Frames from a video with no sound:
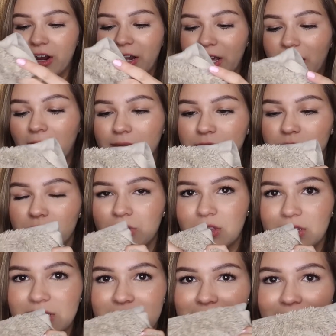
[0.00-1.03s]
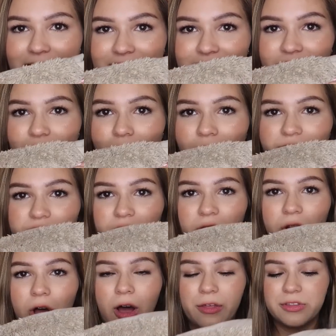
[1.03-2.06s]
and it comes with this nice soft
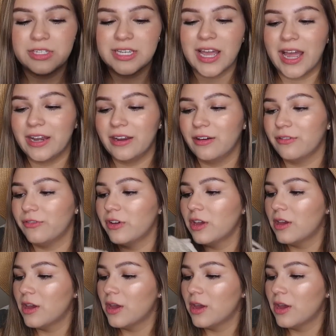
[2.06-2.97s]
cloth to kind of